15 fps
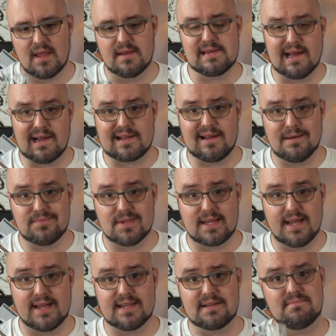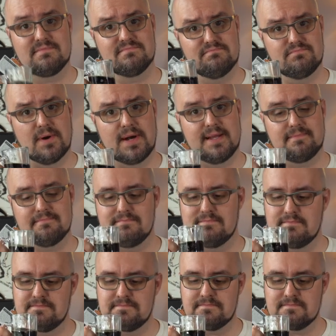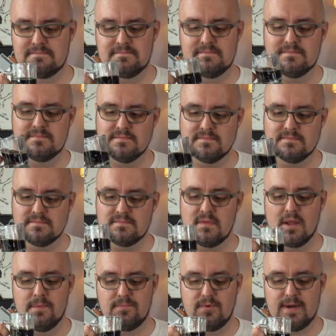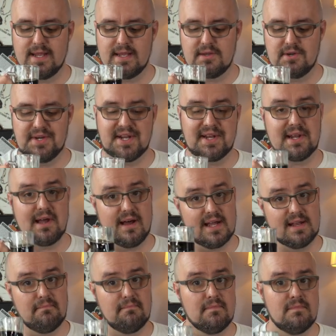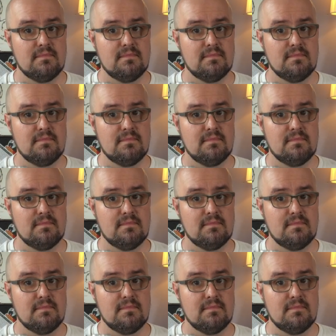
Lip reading: Not complicated, but pretty good. Not